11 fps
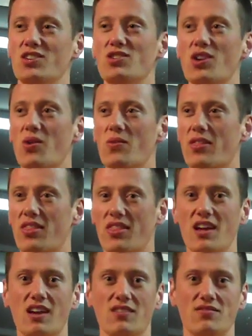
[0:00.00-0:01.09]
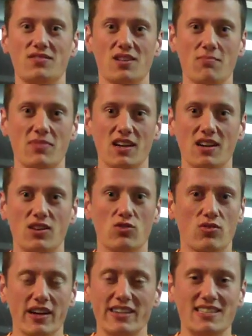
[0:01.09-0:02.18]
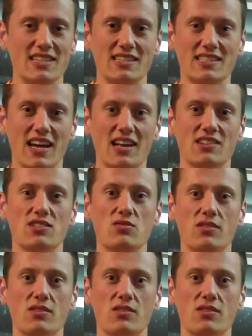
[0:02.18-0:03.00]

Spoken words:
you don't think of something crazy intense.